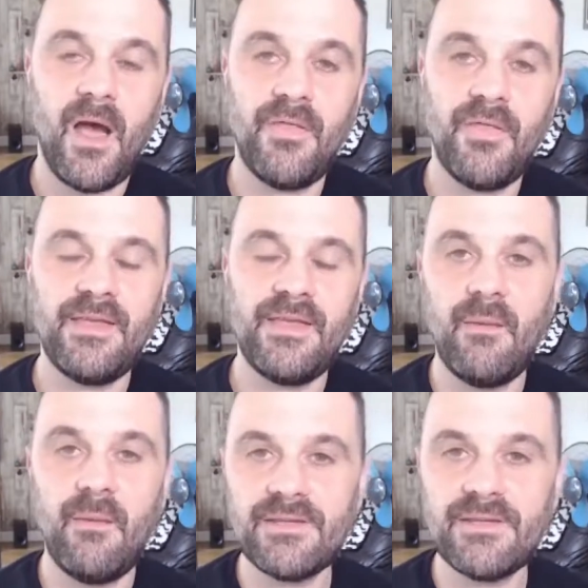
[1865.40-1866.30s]
I think
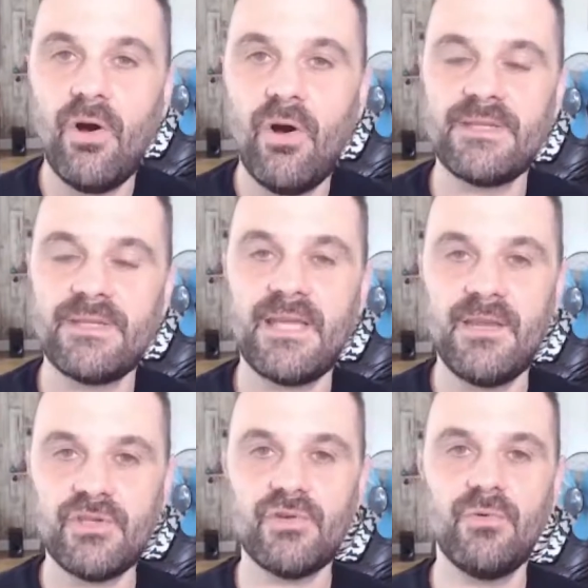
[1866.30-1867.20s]
it's got
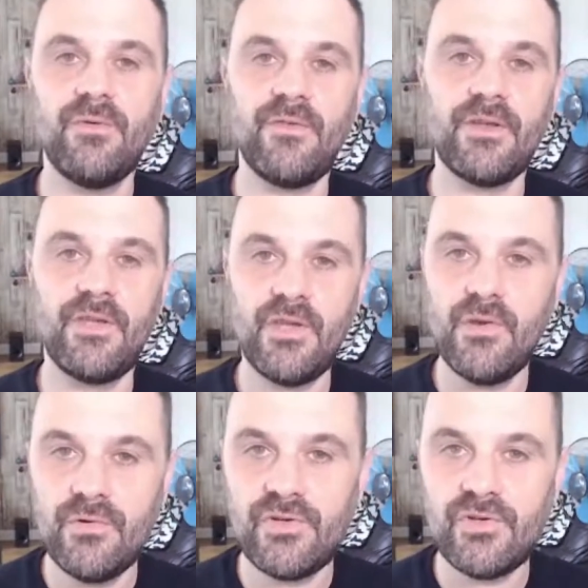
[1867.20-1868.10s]
potential for
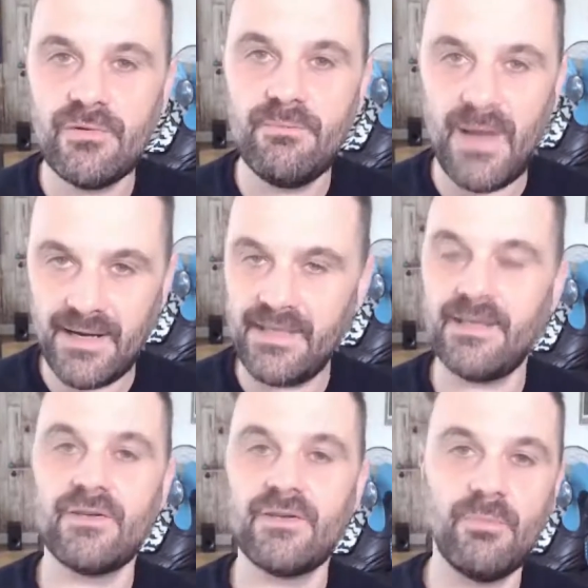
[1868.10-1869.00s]
huge
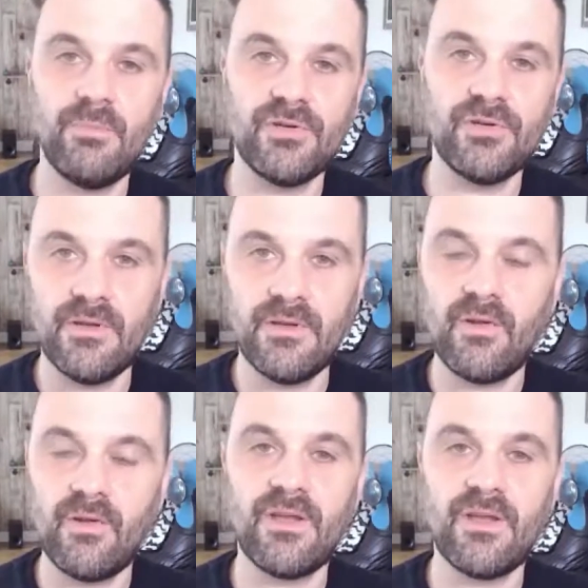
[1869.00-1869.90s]
banking adoption. A
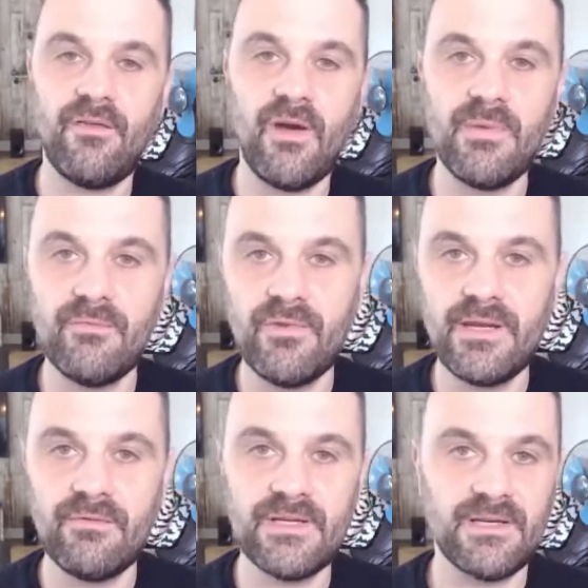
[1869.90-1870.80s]
lot of stuff I've been
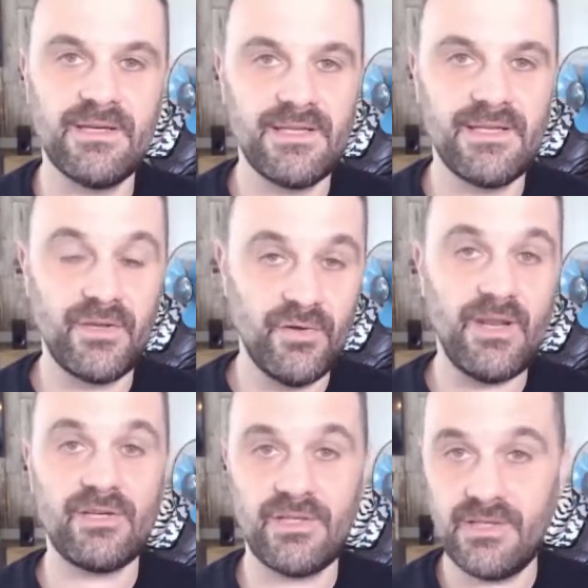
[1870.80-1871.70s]
reading recently said it could
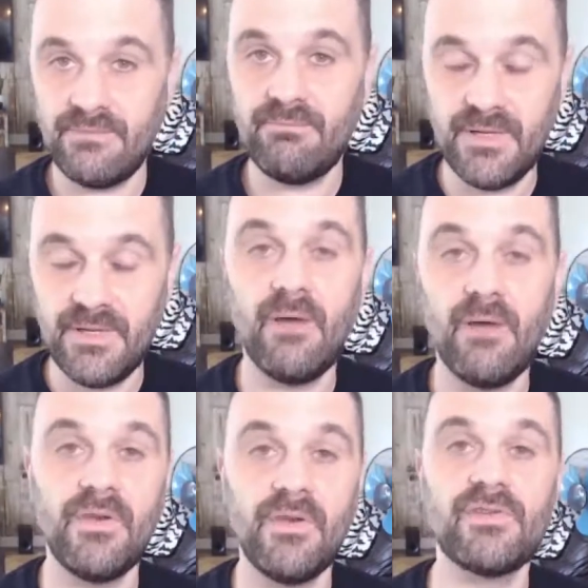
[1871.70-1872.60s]
actually
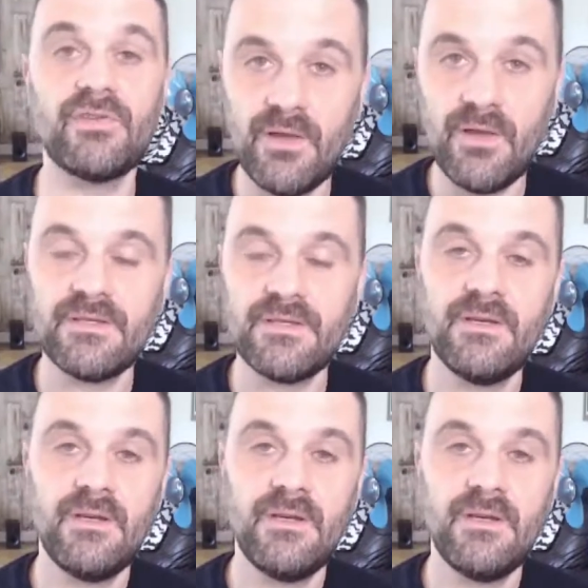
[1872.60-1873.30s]
become the new SWIFT.